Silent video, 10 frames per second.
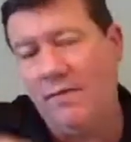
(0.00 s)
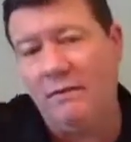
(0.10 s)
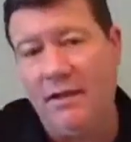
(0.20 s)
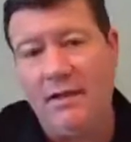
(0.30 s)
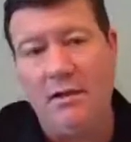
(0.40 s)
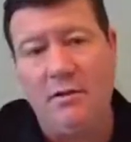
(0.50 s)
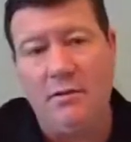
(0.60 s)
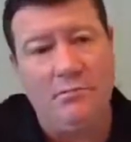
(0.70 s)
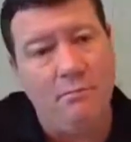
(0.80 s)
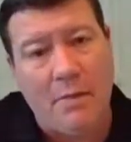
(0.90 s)

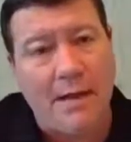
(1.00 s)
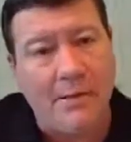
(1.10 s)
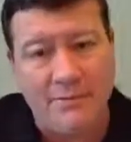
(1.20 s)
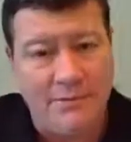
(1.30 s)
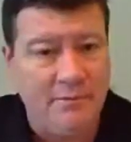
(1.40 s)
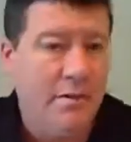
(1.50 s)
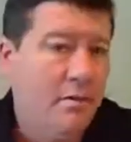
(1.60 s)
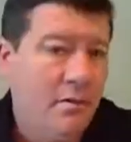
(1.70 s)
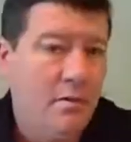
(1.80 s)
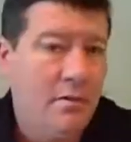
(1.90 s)
1,500 miles
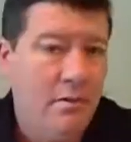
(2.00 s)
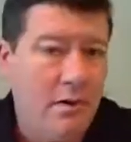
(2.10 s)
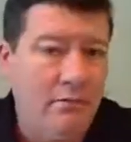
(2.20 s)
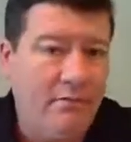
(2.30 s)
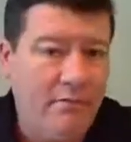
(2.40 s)
of